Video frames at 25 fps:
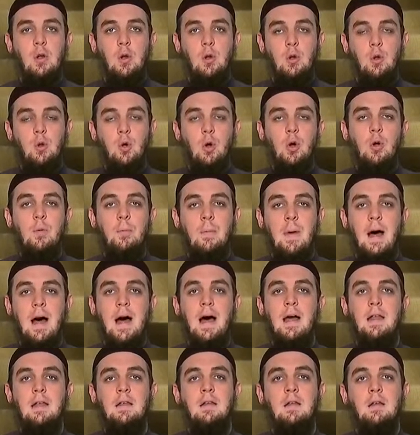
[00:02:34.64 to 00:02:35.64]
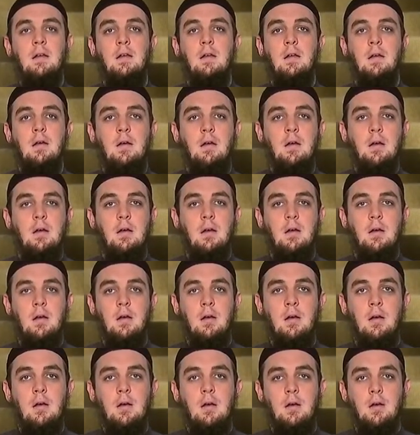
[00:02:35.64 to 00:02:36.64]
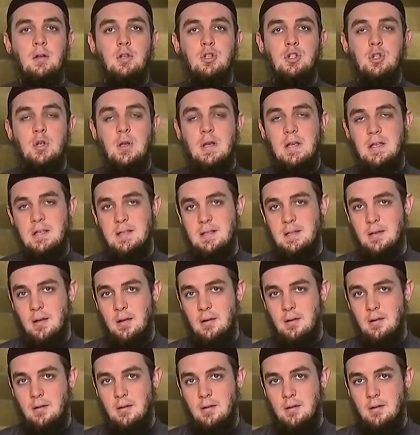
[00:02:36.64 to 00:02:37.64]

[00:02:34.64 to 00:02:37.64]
Luqmaan to his son.